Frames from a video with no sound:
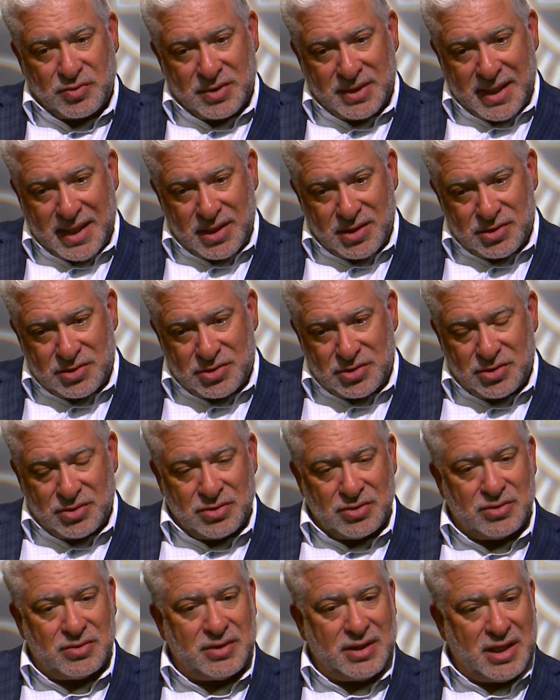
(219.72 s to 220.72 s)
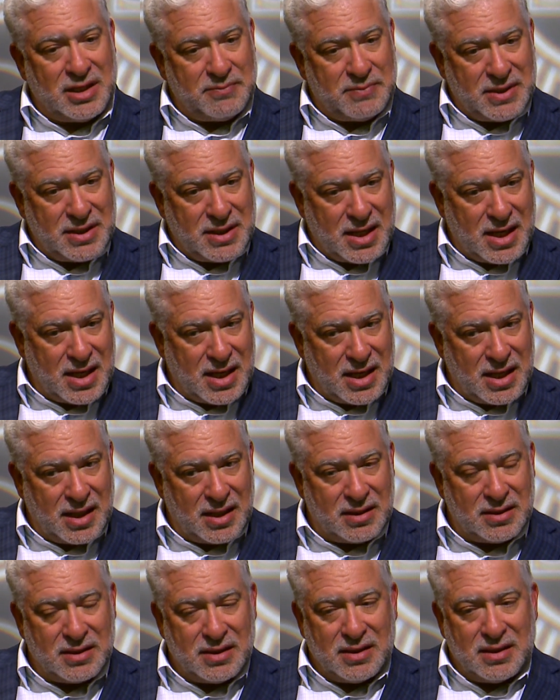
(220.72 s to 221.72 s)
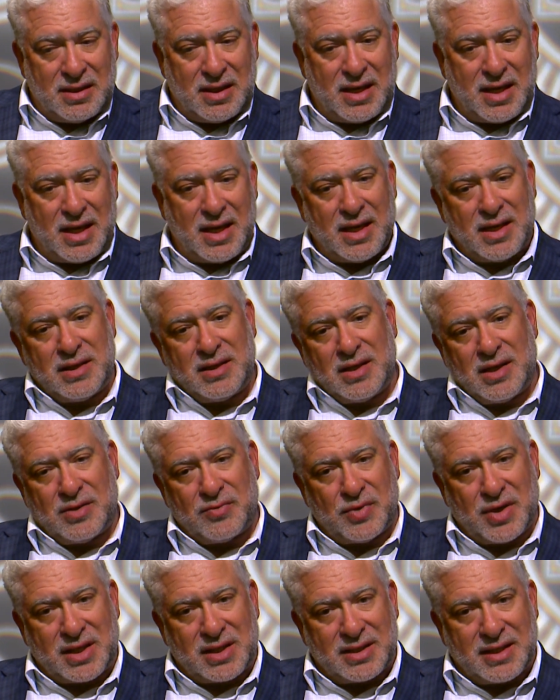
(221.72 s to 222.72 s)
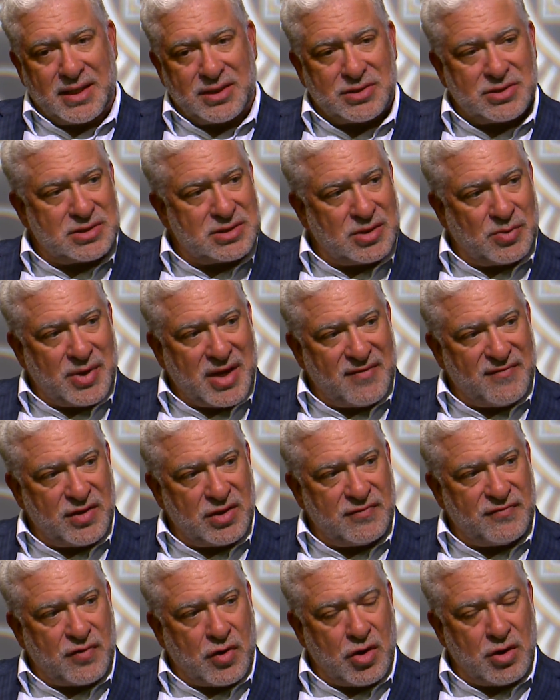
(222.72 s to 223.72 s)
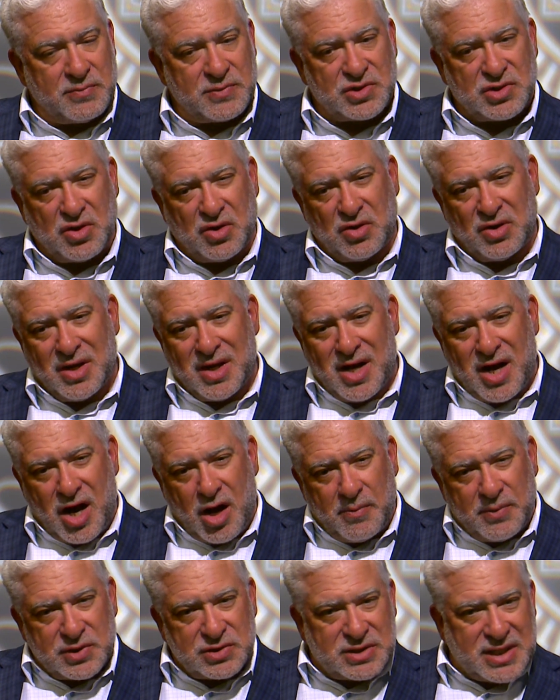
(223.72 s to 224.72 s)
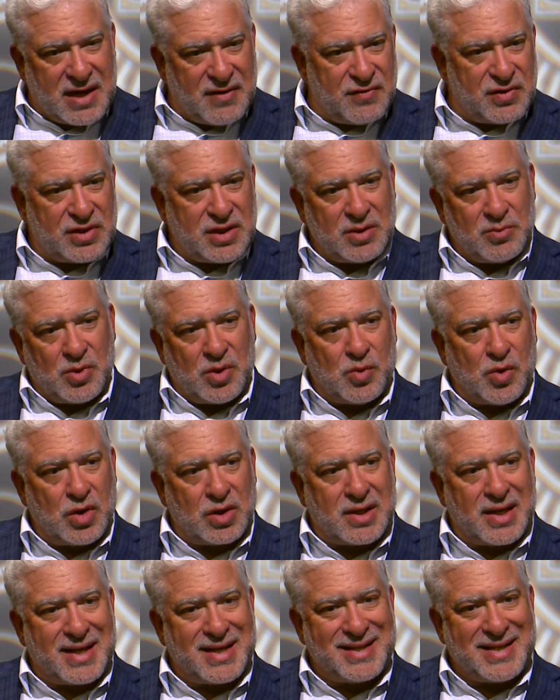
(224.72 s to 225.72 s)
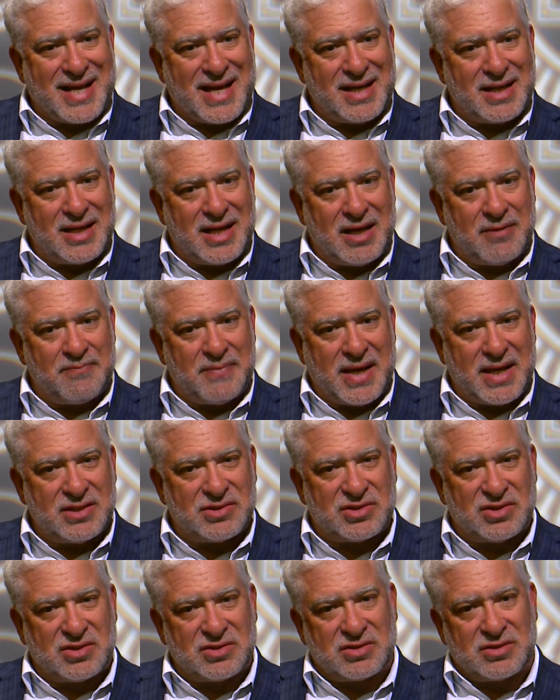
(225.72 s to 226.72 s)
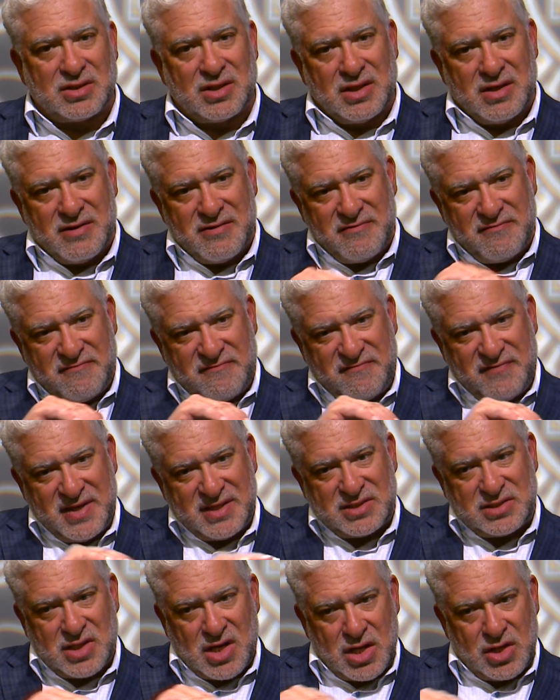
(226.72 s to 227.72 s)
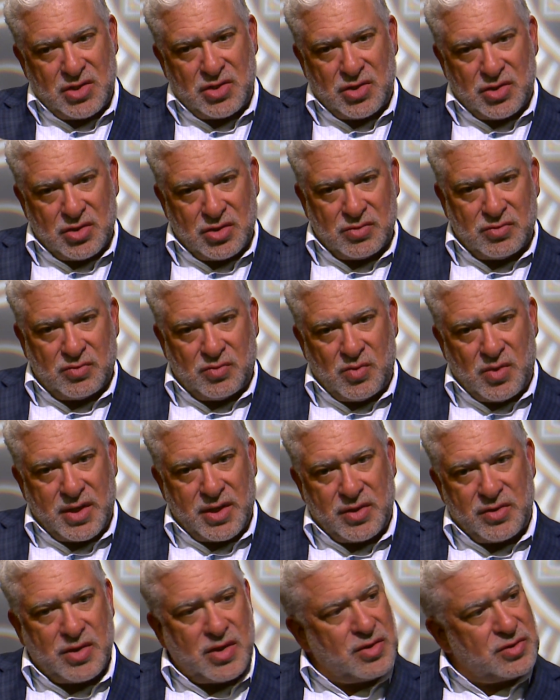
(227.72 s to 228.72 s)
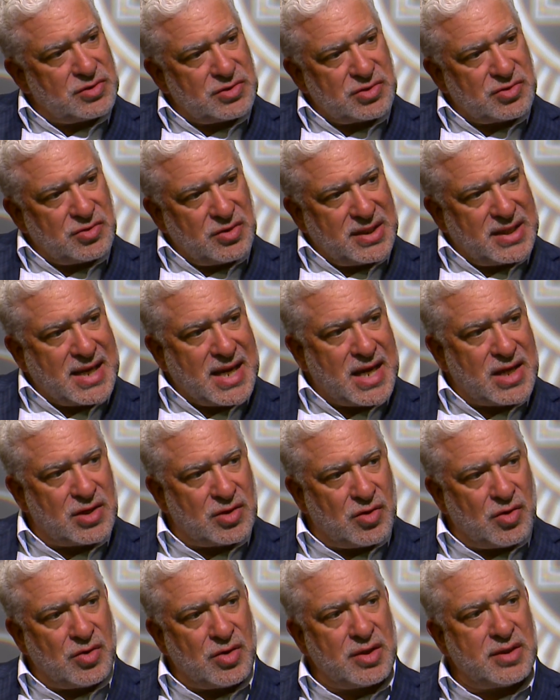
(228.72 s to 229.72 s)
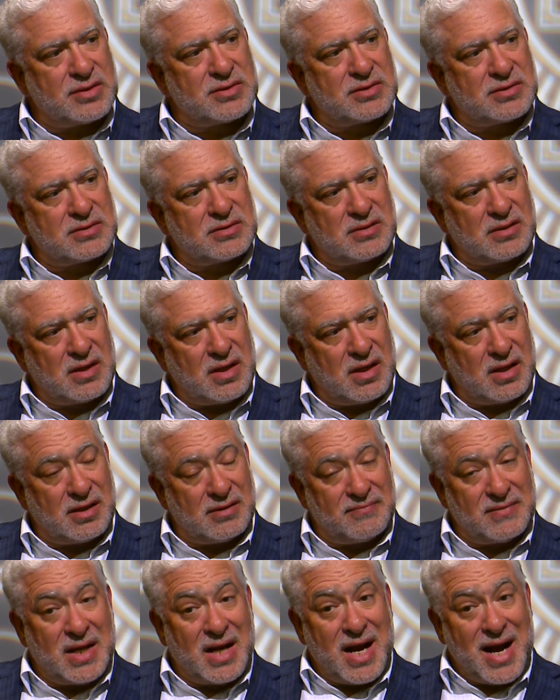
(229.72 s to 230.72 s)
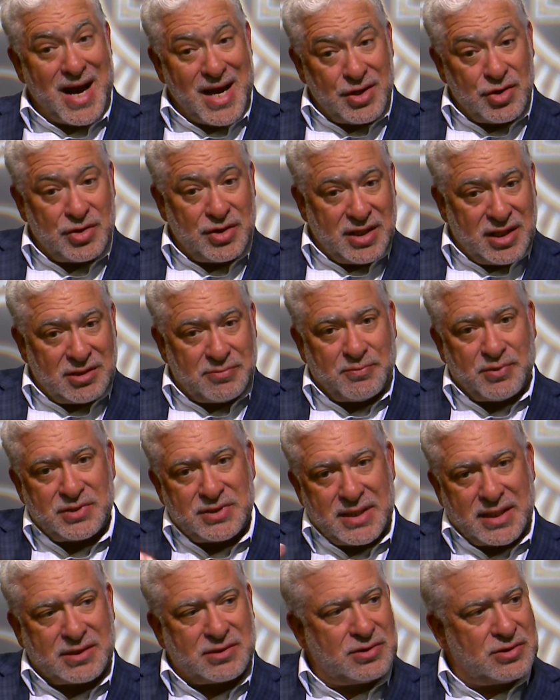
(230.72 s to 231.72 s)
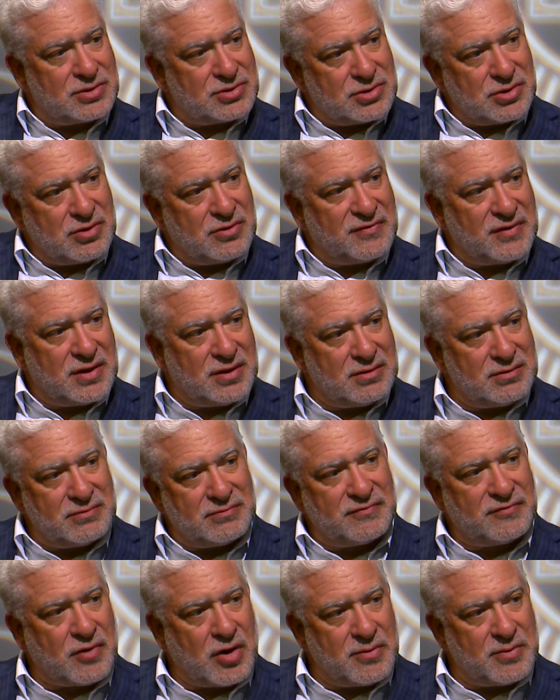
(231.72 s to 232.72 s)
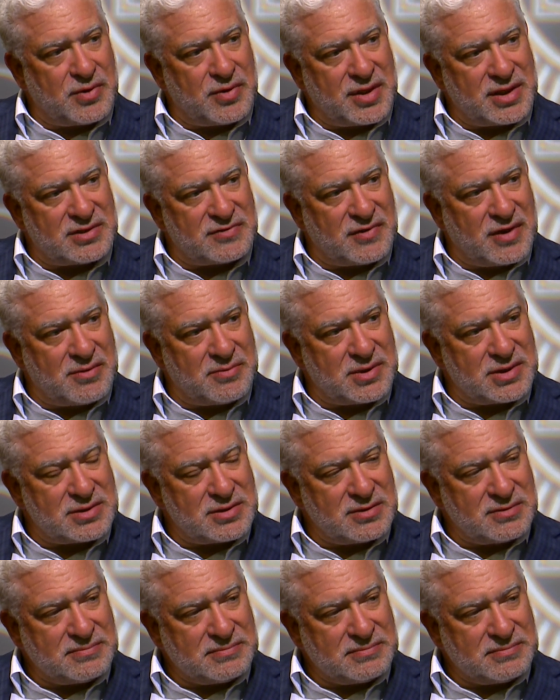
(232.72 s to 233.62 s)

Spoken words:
related to EPA and regulations that we have on the farm. So almost everything we work on a day-to-day basis fits under one of those 3 categories, underneath protecting and serving farm and ranch families.